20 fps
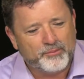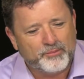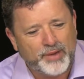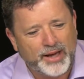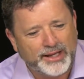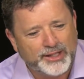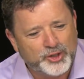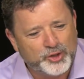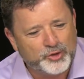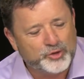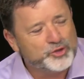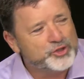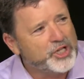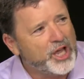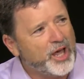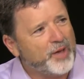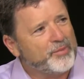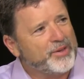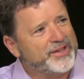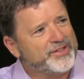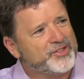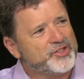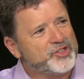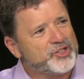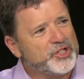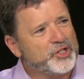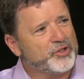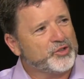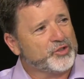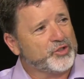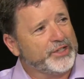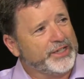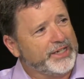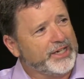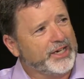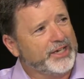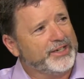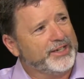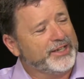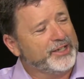my new job has seriously
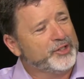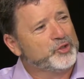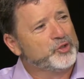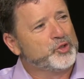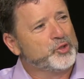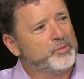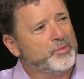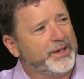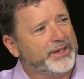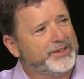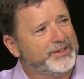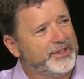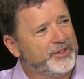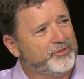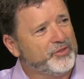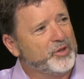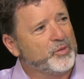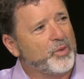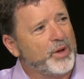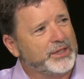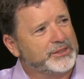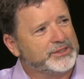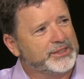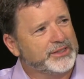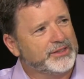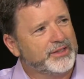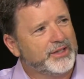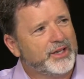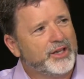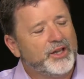cut into my T V watching.